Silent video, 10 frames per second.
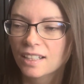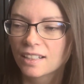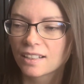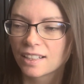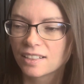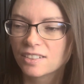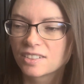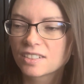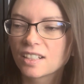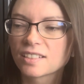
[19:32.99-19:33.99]
like
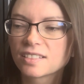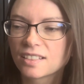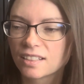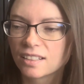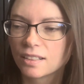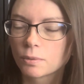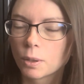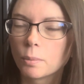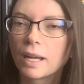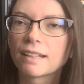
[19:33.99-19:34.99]
disgustingly
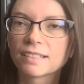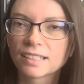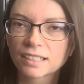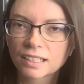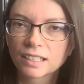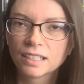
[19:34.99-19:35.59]
romantic,